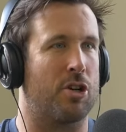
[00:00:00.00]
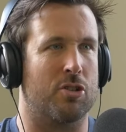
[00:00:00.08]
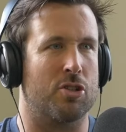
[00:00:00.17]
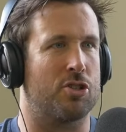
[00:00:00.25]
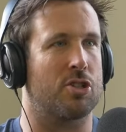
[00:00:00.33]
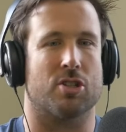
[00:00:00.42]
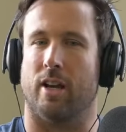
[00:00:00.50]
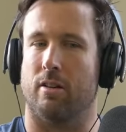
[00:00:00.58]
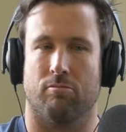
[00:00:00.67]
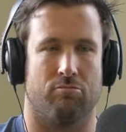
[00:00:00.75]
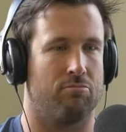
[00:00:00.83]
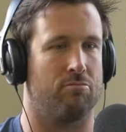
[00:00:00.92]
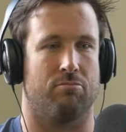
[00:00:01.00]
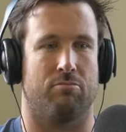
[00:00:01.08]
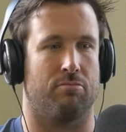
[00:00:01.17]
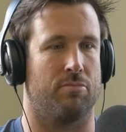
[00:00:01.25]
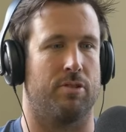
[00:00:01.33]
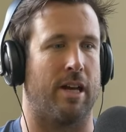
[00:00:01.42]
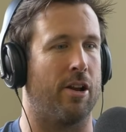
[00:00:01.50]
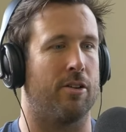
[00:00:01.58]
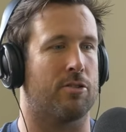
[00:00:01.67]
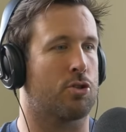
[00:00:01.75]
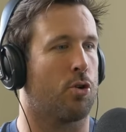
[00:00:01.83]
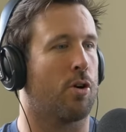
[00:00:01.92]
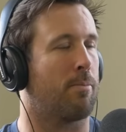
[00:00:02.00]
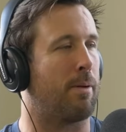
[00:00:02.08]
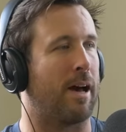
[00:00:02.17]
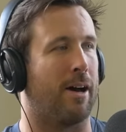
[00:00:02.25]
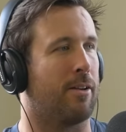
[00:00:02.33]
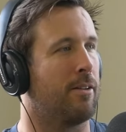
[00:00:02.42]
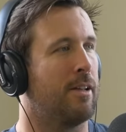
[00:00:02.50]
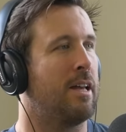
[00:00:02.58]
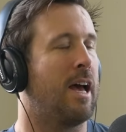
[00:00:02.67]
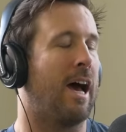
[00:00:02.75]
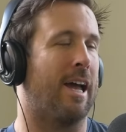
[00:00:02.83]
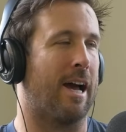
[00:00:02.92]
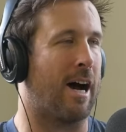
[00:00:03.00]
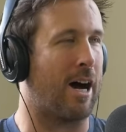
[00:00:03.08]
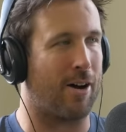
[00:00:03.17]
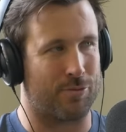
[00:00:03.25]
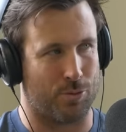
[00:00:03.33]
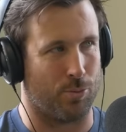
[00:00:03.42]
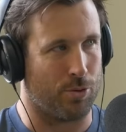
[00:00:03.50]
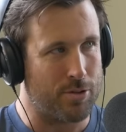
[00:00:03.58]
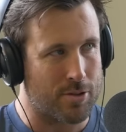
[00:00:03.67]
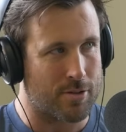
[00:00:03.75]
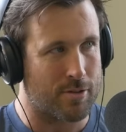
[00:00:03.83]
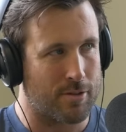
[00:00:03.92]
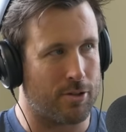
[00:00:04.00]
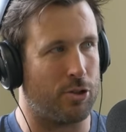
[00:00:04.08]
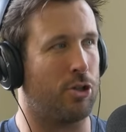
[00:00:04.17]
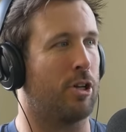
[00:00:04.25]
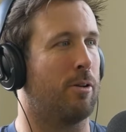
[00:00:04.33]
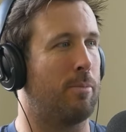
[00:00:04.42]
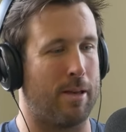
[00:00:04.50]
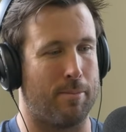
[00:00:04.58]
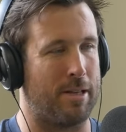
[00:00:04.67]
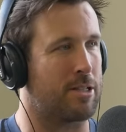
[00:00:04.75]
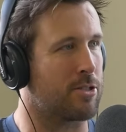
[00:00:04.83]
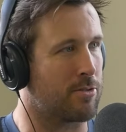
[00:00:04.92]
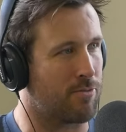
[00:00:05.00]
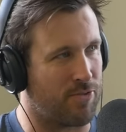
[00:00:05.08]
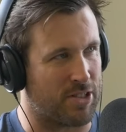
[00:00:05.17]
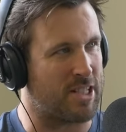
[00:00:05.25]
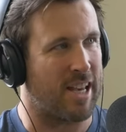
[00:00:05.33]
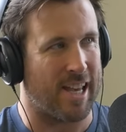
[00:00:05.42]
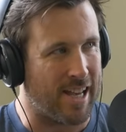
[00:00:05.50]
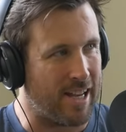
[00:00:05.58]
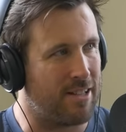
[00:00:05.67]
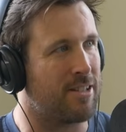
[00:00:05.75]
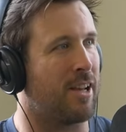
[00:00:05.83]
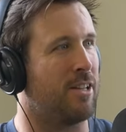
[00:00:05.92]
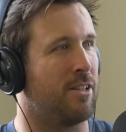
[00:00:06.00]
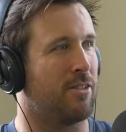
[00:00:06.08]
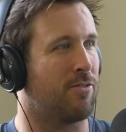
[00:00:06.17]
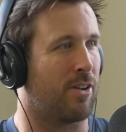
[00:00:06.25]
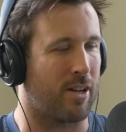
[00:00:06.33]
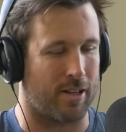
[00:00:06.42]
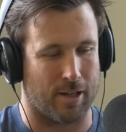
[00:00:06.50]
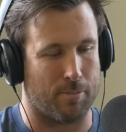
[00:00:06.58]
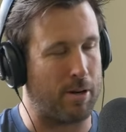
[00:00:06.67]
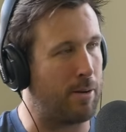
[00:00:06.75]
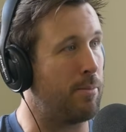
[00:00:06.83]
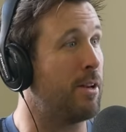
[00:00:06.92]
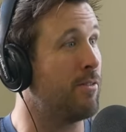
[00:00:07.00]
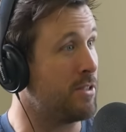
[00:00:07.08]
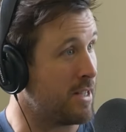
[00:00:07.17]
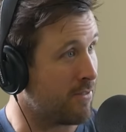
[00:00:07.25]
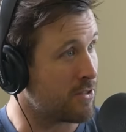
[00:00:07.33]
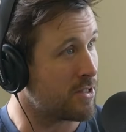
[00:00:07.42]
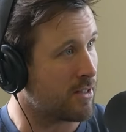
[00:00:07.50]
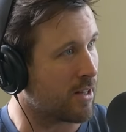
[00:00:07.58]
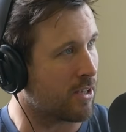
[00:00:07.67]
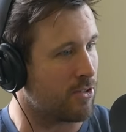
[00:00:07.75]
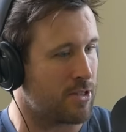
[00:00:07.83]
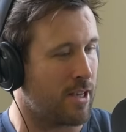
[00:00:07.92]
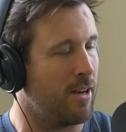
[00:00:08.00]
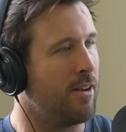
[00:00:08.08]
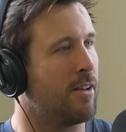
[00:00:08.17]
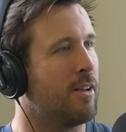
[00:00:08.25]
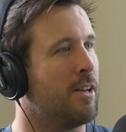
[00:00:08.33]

the doctor's just like, they don't talk about, hey, afterwards, you're going to be a bit fatigued and you're going to be at a bit of a deficit, like you said.